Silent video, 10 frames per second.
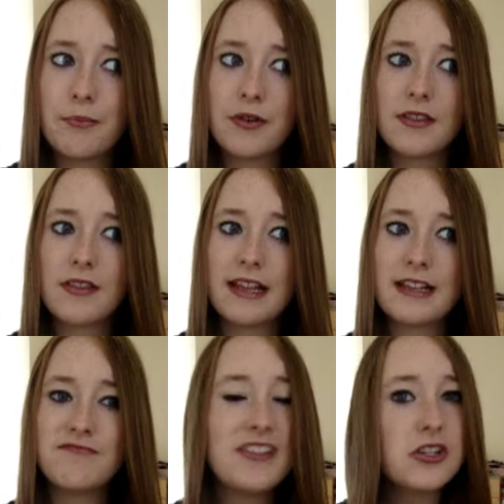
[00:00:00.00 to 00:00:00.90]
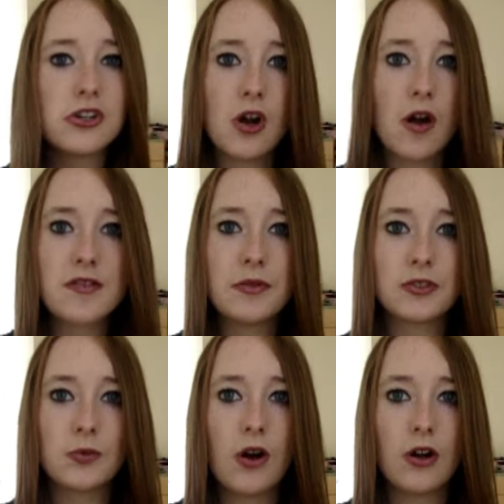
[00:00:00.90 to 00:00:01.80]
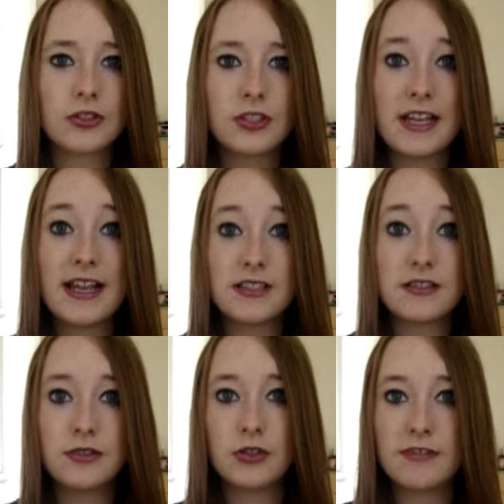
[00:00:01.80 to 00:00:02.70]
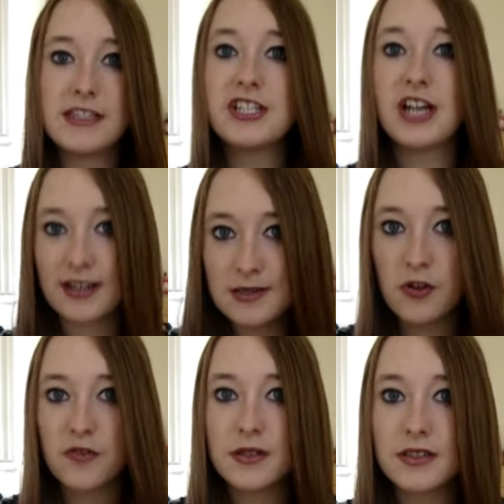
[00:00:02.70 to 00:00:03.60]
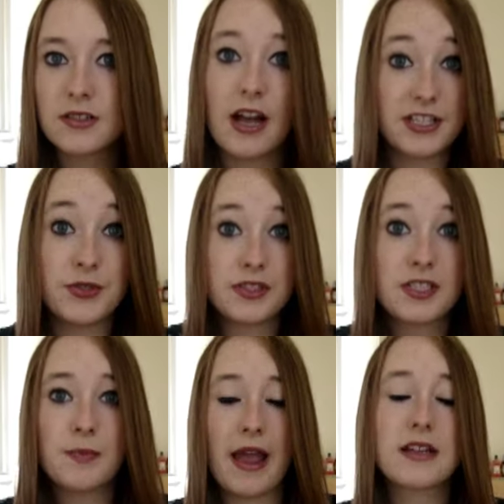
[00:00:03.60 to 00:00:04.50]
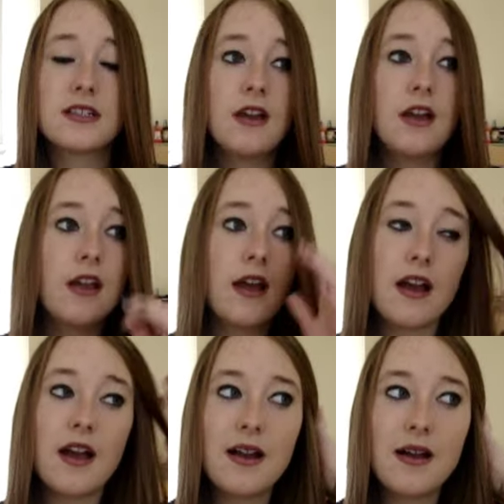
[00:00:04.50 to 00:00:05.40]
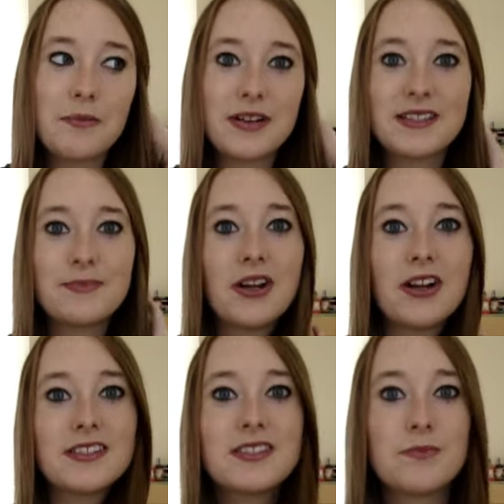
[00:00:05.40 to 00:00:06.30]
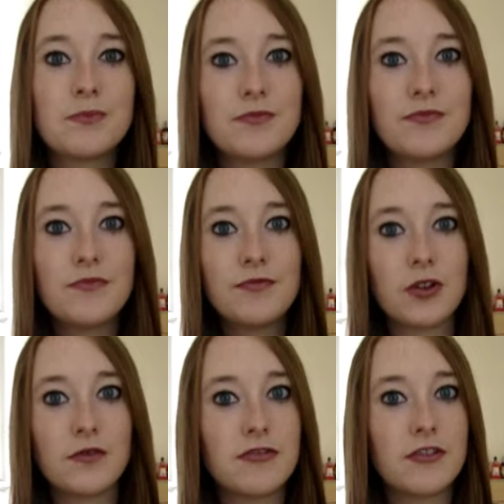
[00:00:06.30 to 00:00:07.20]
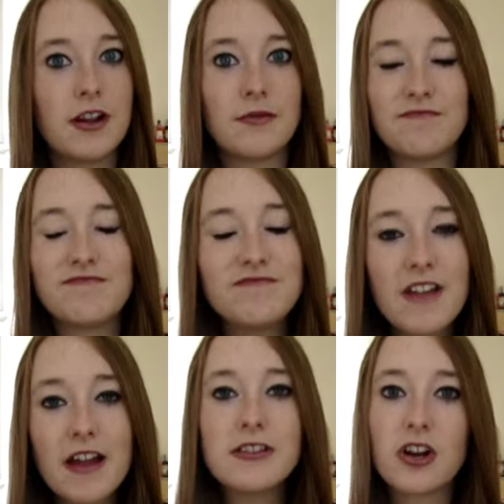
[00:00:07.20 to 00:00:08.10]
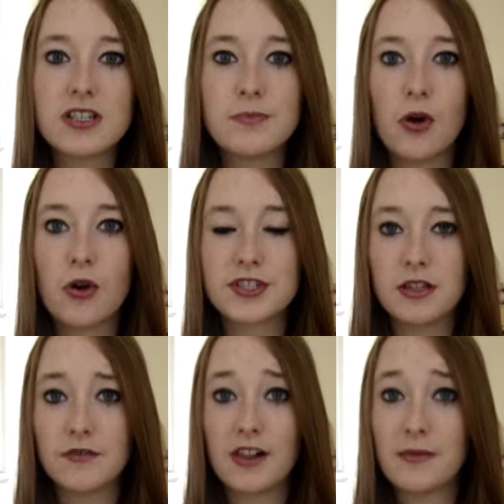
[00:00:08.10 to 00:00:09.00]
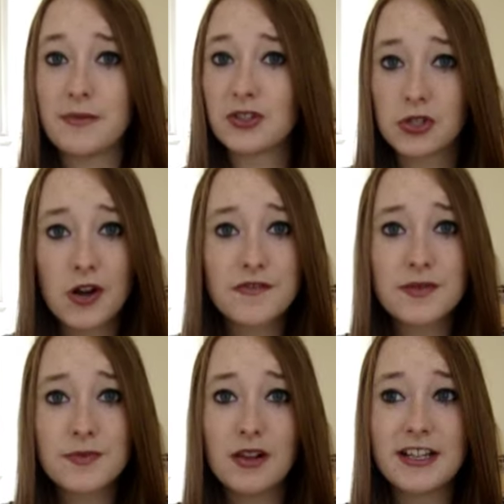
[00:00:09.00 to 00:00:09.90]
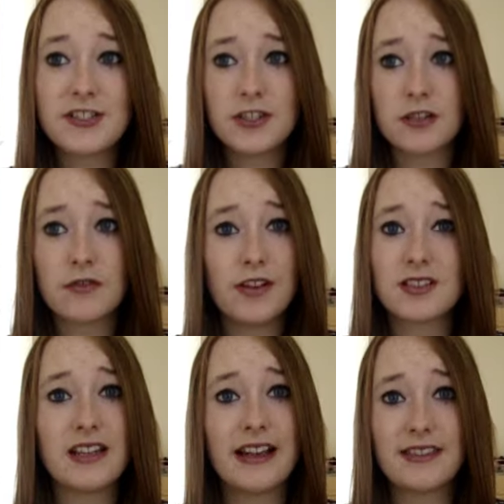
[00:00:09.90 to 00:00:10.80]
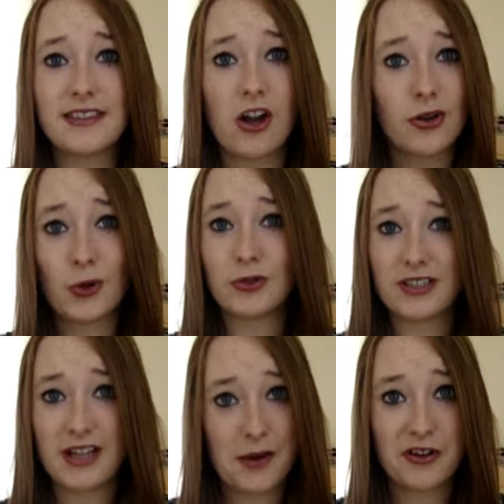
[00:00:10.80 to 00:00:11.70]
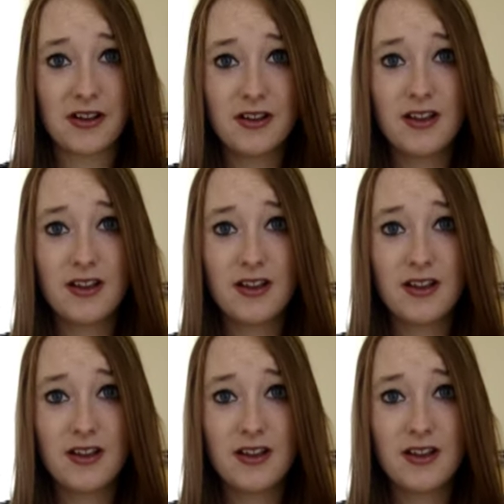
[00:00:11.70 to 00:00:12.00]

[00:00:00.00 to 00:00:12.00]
but it's really uncomfortable to watch because it is, you know, really jaggedy movements, as you would expect. But it, because it's done for a very large portion of the film, it's uncomfortable, it just feels like they can't hold a camera.